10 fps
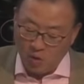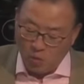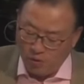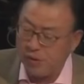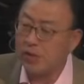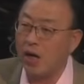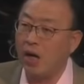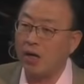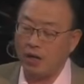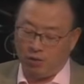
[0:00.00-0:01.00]
Where is
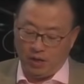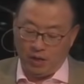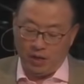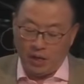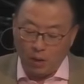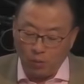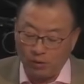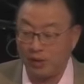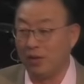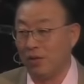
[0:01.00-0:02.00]
God? he cried. I will
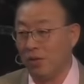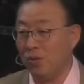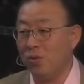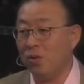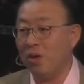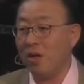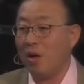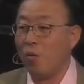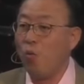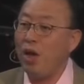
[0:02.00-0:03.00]
tell you.
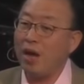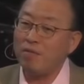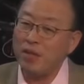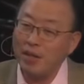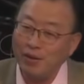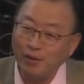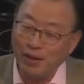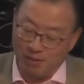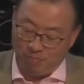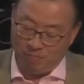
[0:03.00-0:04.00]
We have killed
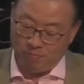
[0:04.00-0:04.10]
him.